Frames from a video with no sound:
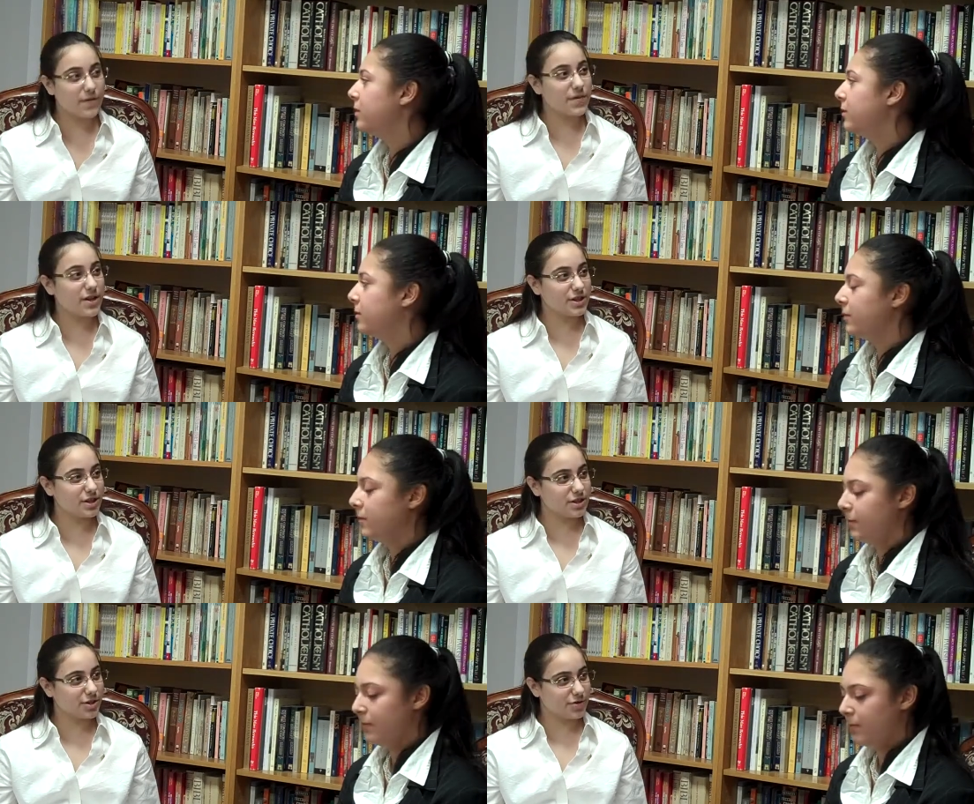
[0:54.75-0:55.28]

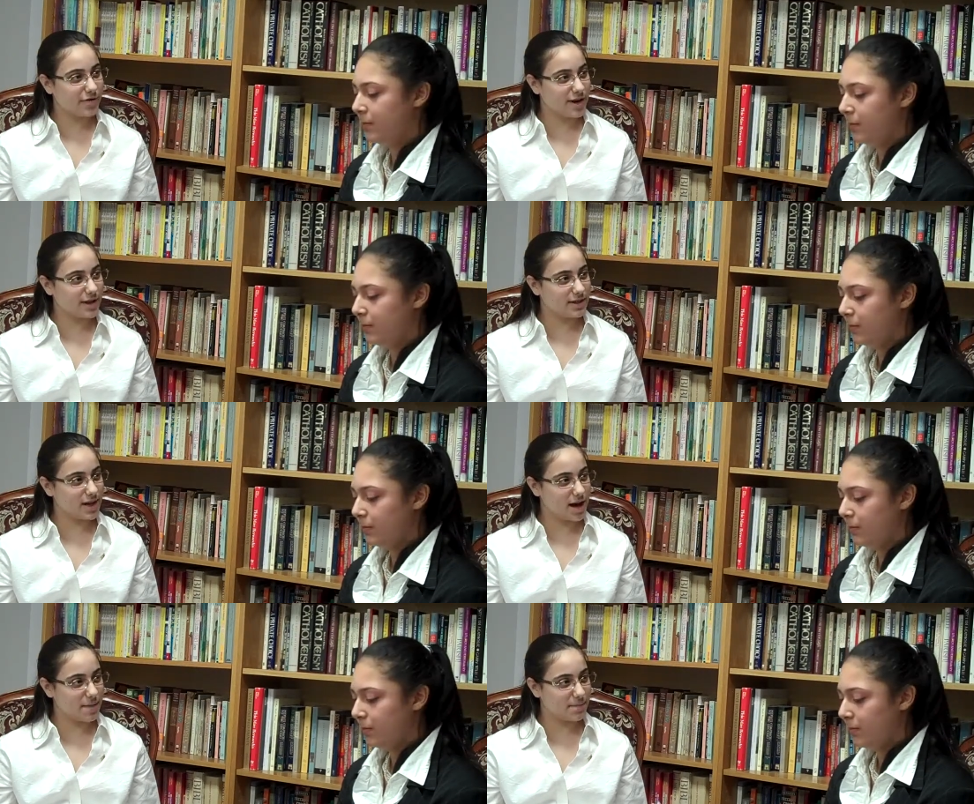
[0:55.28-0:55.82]
Speaker 1: This is a
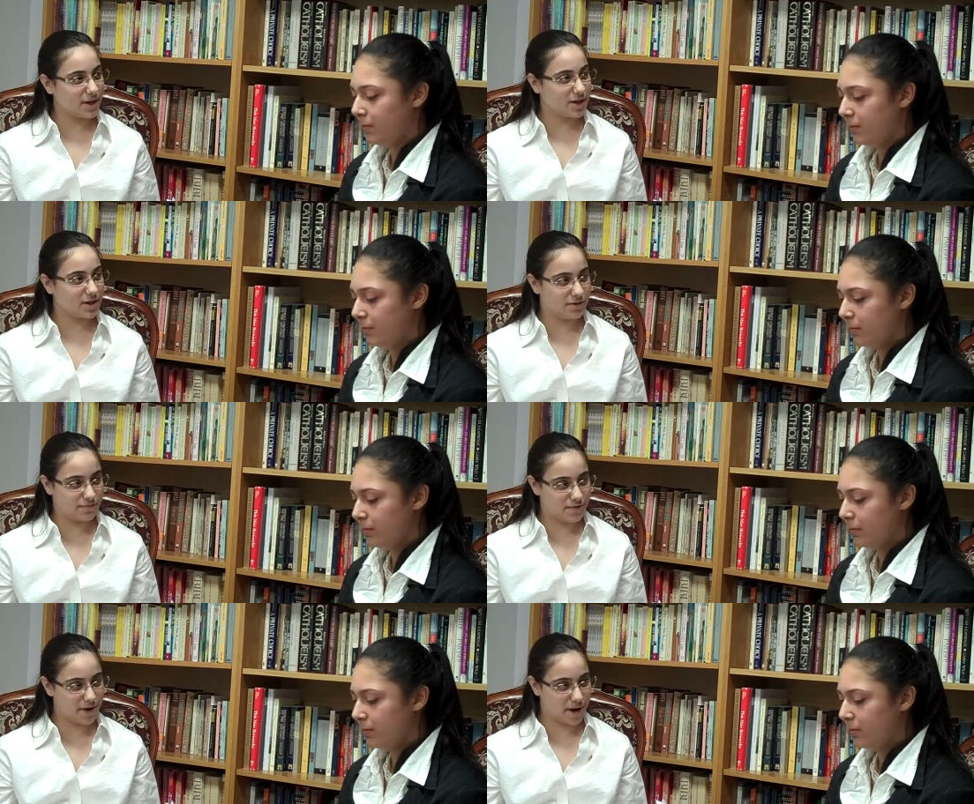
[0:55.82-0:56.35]
great topic
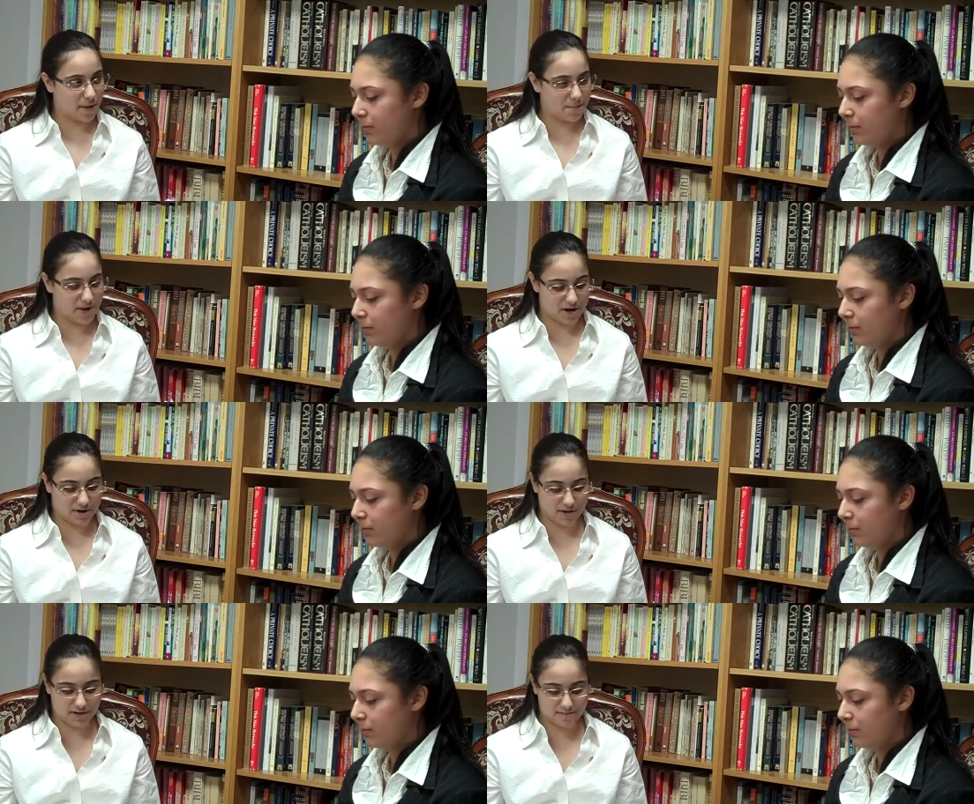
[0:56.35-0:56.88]
to bring up
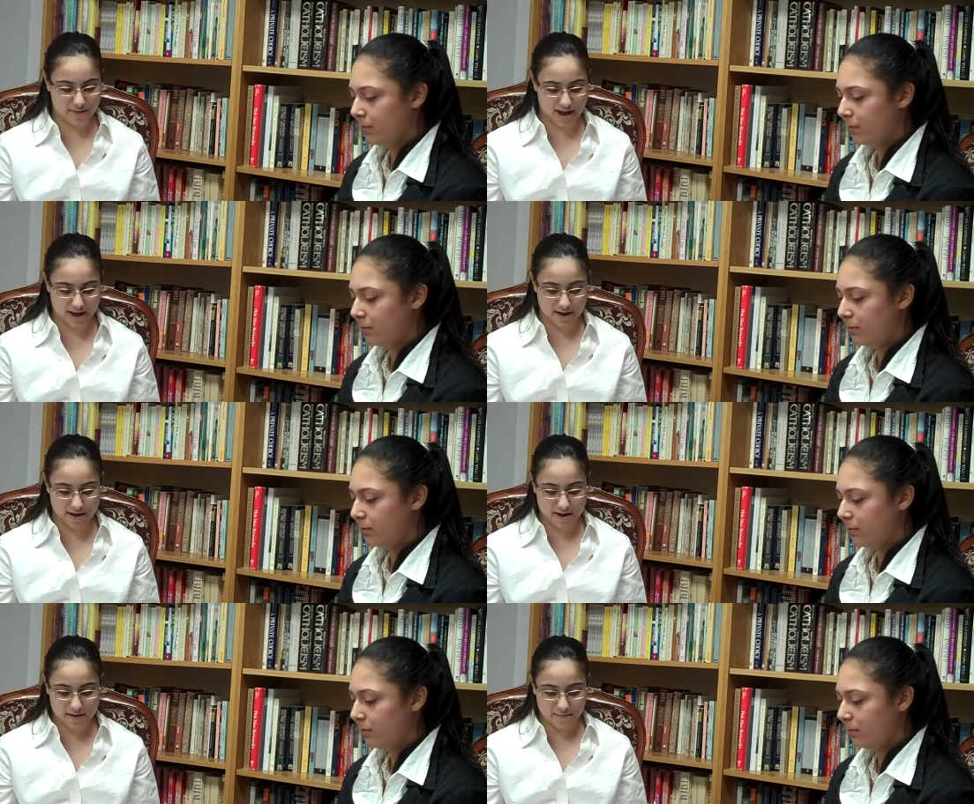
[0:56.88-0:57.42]
in our
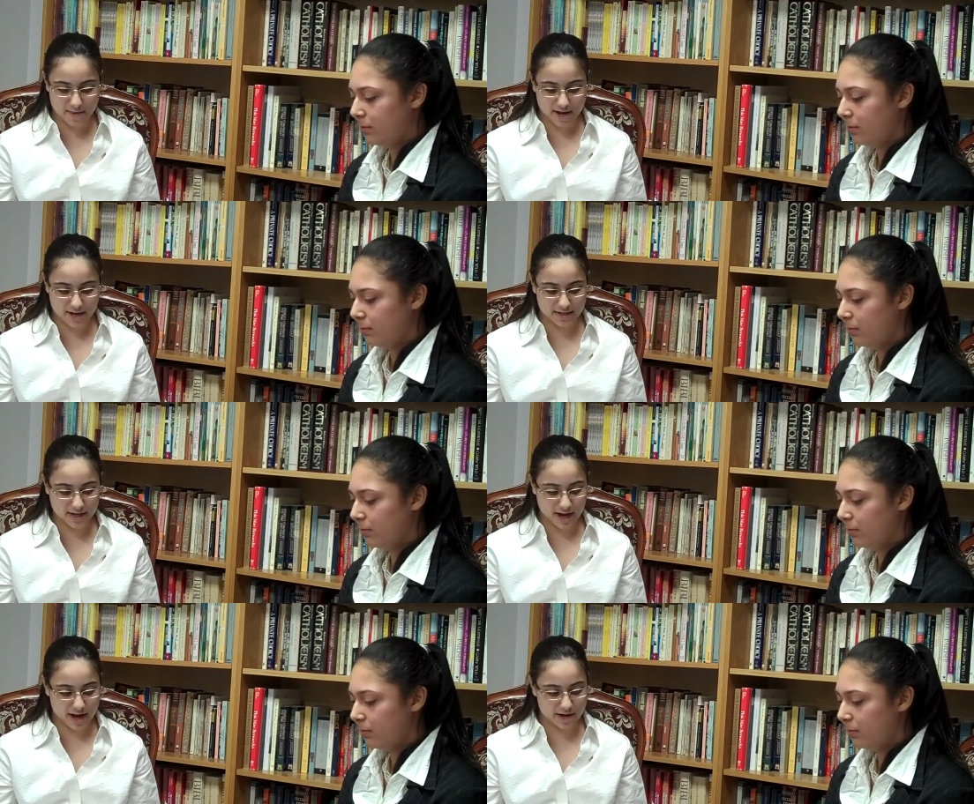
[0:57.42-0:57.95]
debate
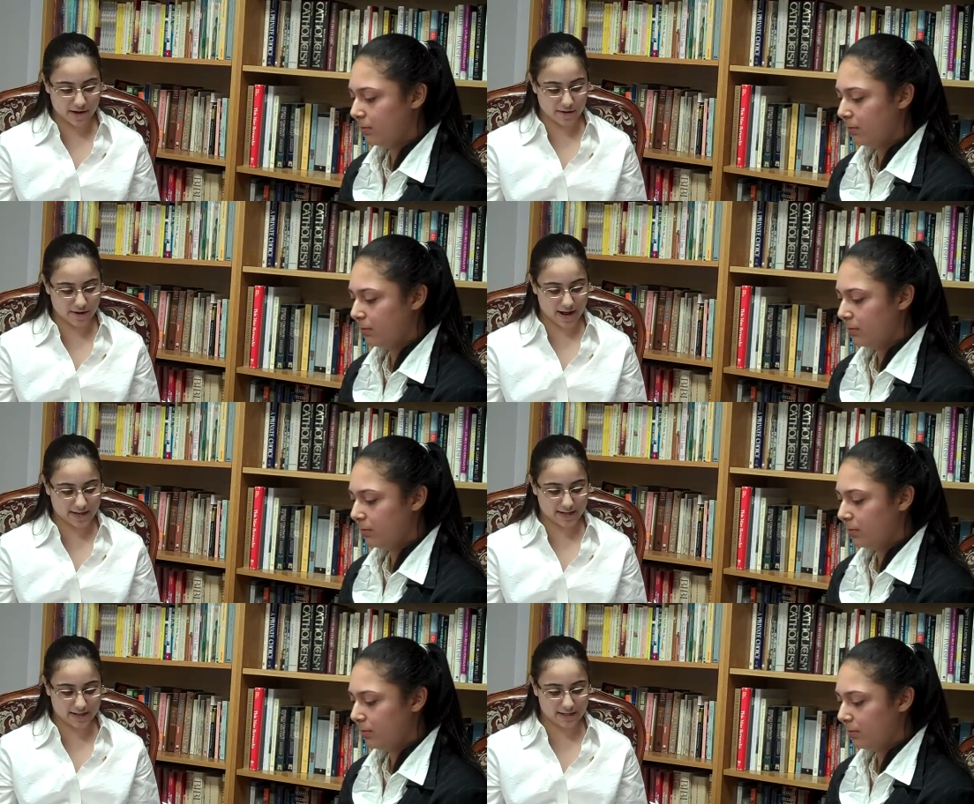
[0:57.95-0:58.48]
because I know
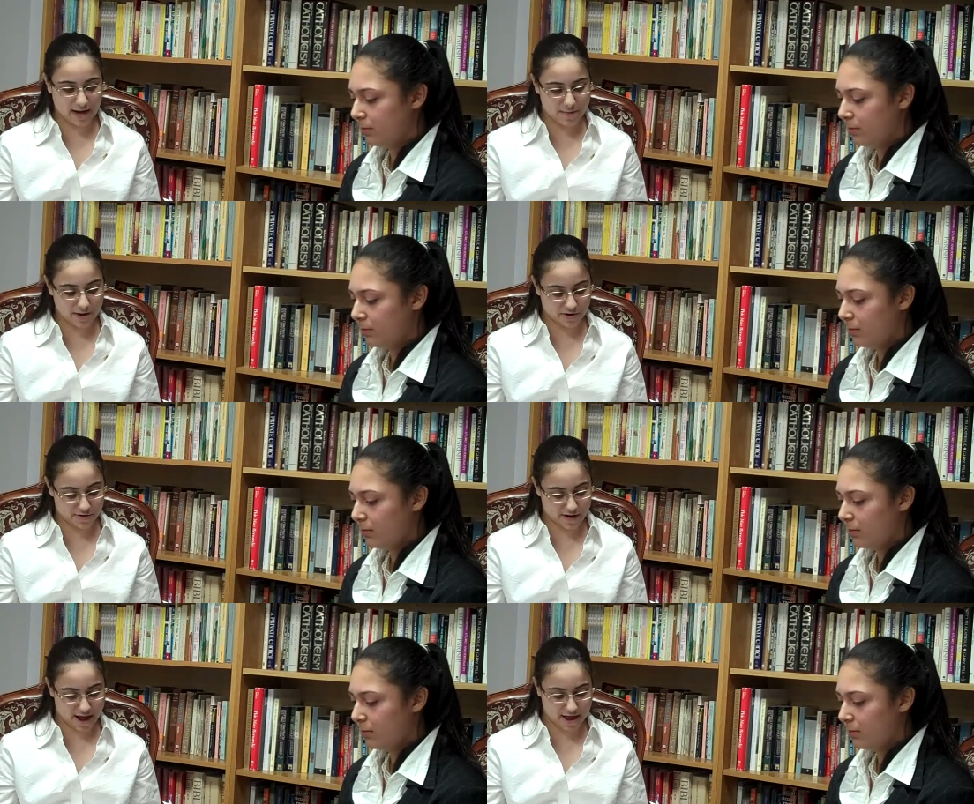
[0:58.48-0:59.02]
as a
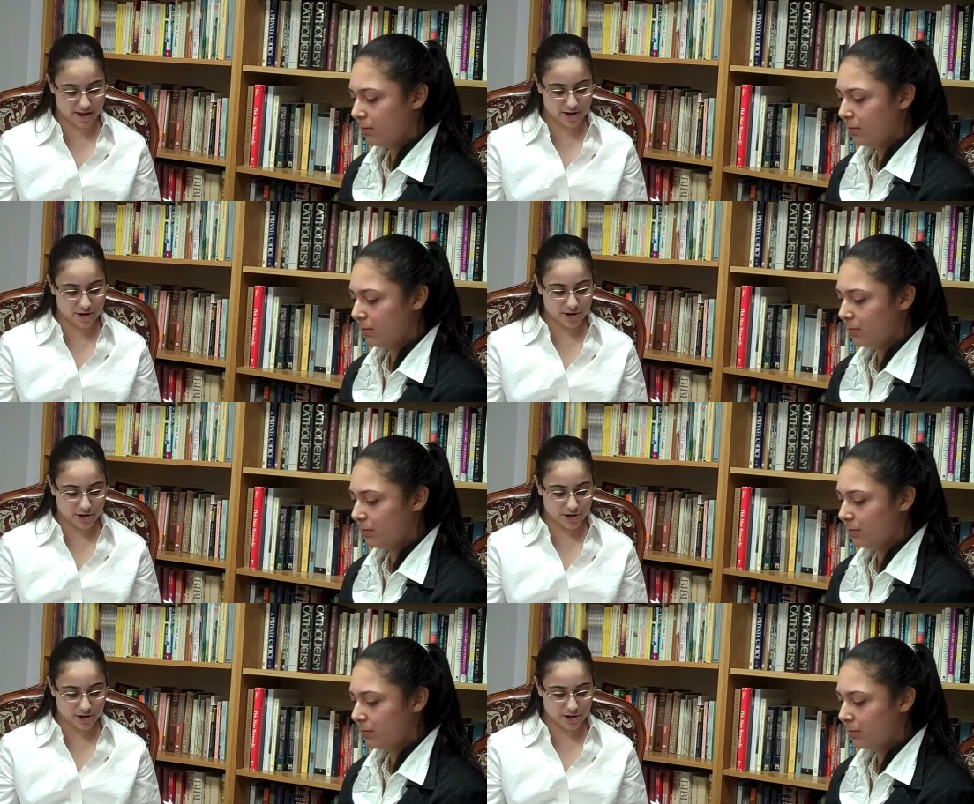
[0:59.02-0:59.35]
Democrat,